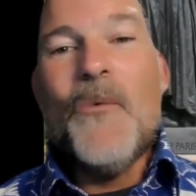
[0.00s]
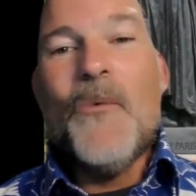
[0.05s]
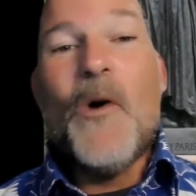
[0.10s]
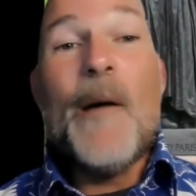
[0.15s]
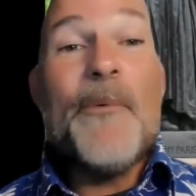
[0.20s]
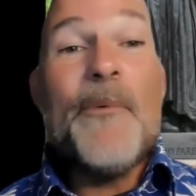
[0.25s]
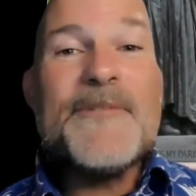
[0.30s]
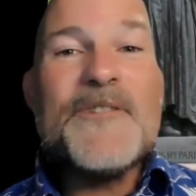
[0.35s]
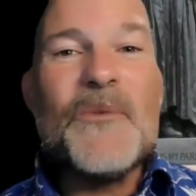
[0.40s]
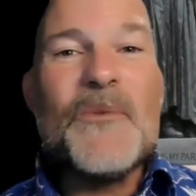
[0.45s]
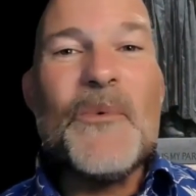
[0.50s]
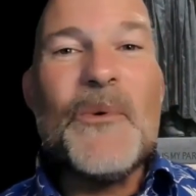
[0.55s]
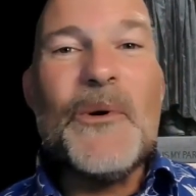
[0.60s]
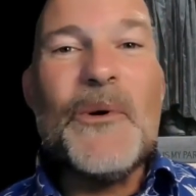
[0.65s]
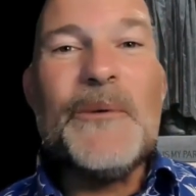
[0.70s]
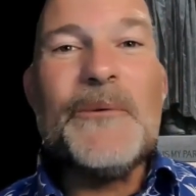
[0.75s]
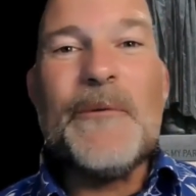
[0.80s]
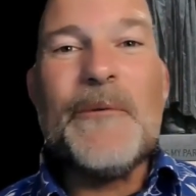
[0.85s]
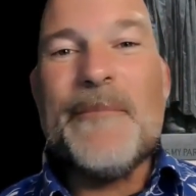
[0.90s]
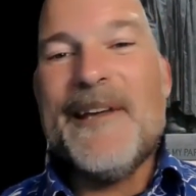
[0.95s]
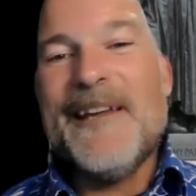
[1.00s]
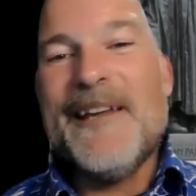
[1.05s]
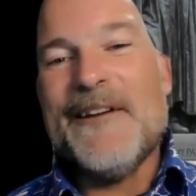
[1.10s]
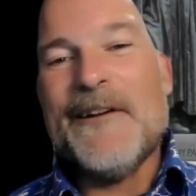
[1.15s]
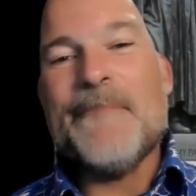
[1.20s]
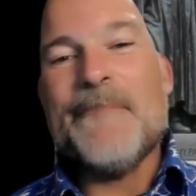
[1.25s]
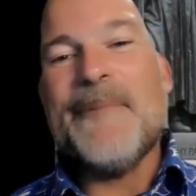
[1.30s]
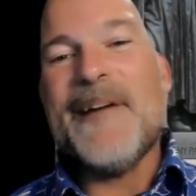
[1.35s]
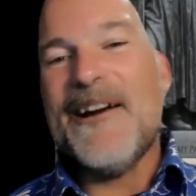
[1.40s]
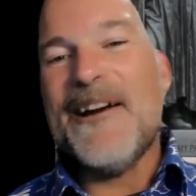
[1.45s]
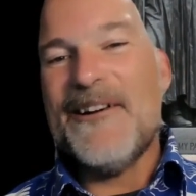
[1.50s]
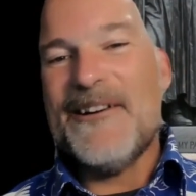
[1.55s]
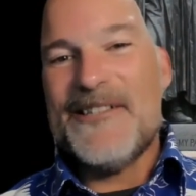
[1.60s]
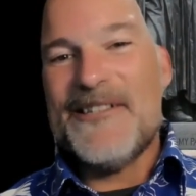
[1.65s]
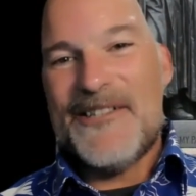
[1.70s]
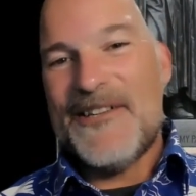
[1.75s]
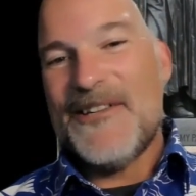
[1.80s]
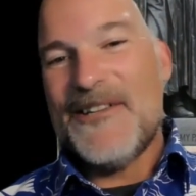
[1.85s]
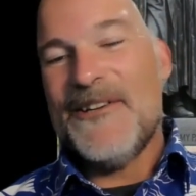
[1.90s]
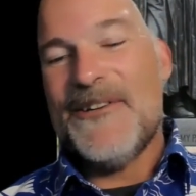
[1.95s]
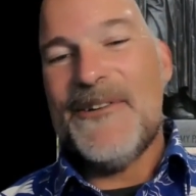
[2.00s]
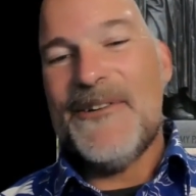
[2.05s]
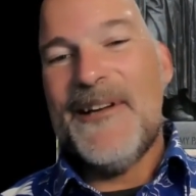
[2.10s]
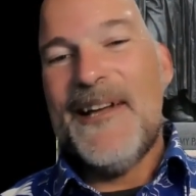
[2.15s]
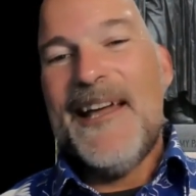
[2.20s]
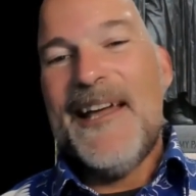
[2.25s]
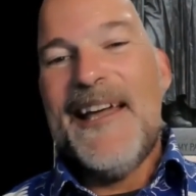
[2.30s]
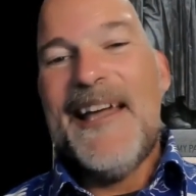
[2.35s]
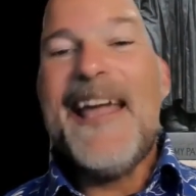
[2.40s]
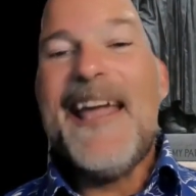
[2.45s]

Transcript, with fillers: Perhaps the world would be your parish too.